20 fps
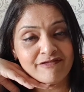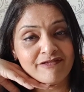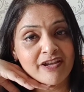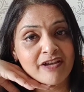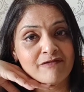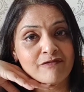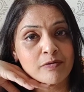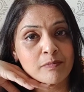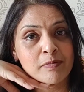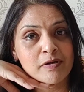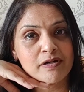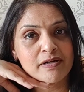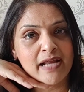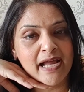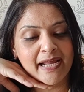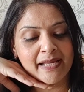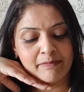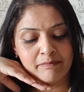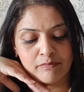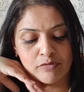favorable
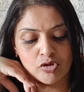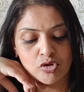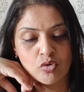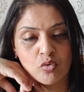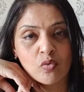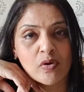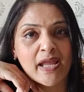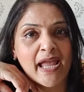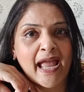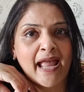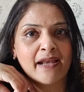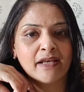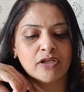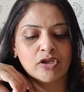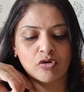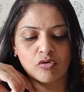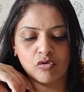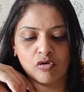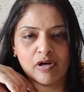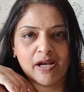time. You
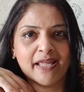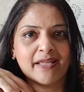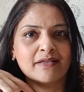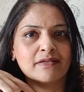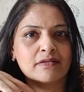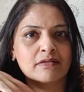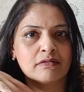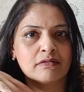can, you know, like